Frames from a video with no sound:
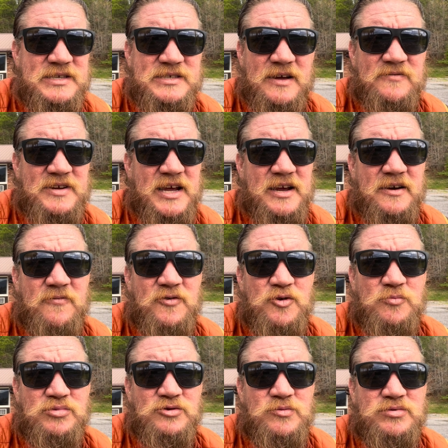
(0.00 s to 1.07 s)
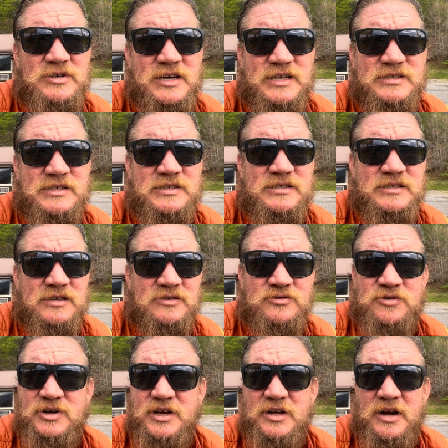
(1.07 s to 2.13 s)
I've taken a few blue blazes,
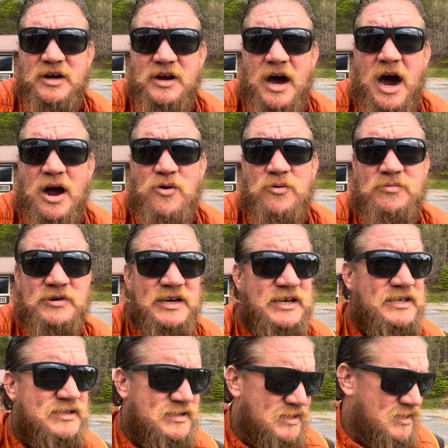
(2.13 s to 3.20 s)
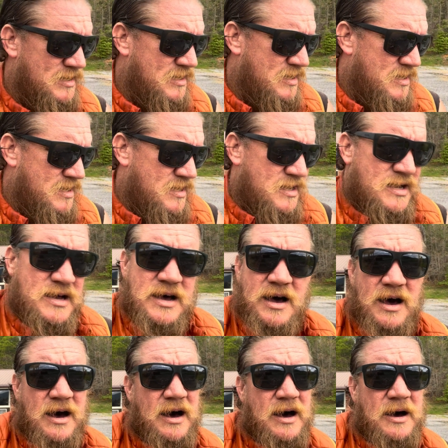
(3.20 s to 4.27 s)
including aqua blaze,
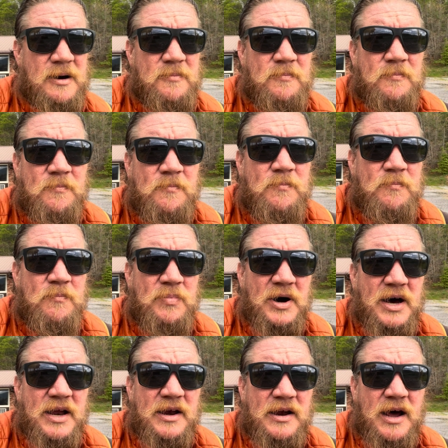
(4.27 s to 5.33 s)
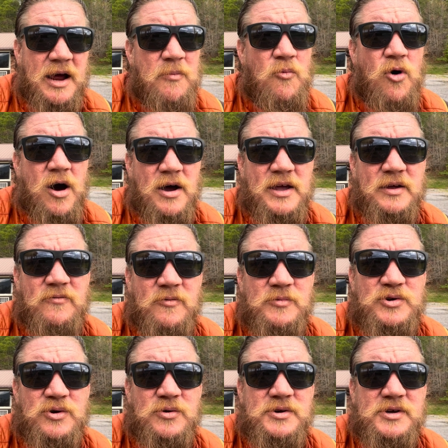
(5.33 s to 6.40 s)
but I'm walking from
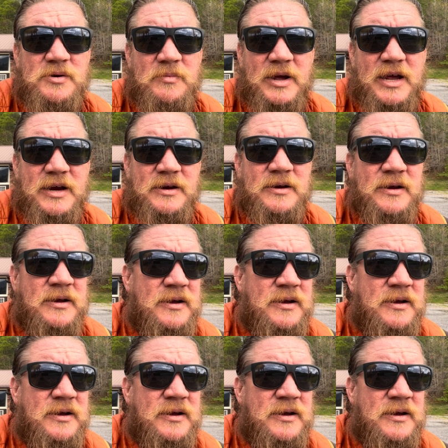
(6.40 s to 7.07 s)
Georgia to Maine.